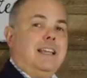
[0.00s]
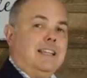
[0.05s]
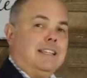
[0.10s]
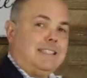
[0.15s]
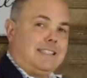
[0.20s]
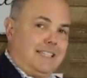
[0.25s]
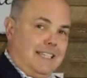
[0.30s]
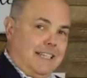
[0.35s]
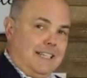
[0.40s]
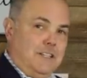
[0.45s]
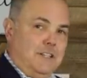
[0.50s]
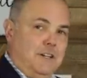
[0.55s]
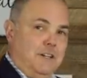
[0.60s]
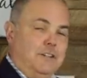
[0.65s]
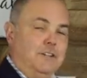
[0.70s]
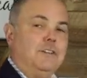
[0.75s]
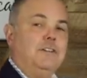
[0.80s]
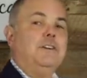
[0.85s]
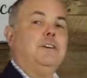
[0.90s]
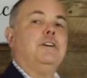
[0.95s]

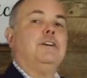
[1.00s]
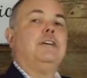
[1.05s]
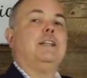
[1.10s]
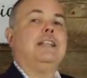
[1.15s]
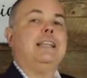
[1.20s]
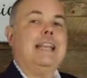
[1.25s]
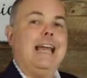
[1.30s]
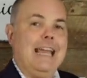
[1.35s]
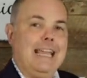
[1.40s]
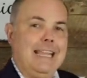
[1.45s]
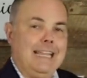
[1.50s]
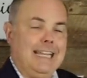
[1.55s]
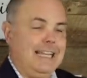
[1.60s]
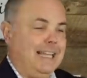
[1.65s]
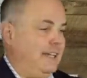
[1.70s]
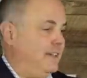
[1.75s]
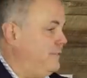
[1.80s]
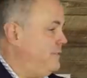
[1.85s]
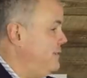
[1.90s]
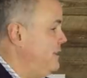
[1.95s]
signal,
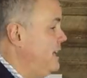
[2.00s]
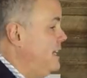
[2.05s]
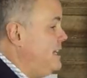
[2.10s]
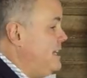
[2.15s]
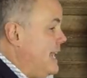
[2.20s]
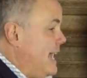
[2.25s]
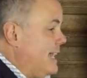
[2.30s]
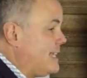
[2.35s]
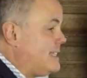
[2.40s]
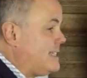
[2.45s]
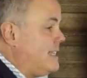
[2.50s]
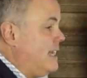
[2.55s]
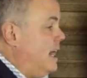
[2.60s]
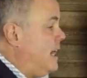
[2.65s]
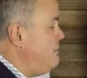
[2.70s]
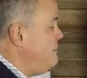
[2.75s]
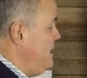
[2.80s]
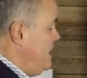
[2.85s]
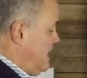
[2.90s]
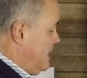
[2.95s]
negative. Next
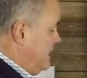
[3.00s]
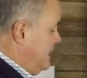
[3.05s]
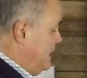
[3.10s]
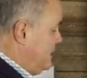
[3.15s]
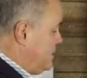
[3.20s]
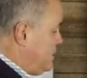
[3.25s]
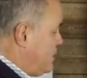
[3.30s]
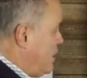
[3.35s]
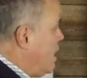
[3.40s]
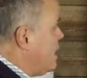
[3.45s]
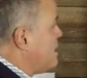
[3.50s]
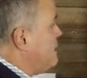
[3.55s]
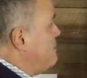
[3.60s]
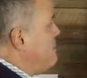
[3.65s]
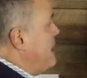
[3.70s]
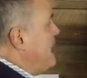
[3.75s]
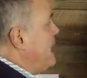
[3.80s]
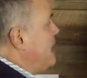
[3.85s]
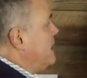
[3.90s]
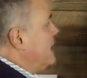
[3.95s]
up, let's talk
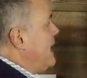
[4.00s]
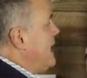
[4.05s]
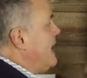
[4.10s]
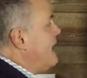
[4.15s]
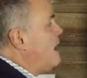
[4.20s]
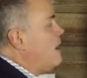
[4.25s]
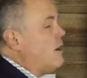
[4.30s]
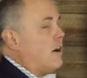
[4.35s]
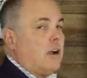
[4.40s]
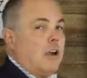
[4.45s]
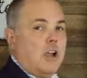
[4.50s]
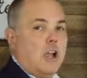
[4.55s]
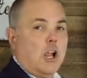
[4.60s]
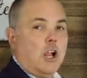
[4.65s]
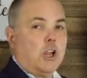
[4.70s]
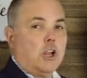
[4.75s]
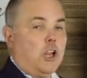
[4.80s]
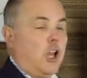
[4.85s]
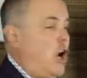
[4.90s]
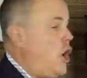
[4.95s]
about our
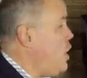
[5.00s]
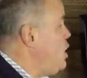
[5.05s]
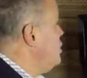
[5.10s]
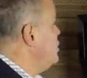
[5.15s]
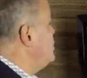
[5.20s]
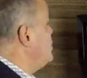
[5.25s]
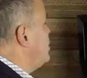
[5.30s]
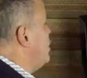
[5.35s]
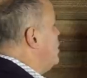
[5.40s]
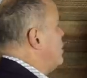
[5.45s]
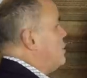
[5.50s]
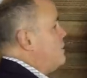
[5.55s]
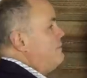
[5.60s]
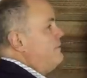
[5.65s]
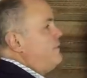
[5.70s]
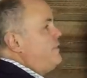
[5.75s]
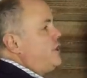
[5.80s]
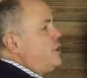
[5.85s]
long-term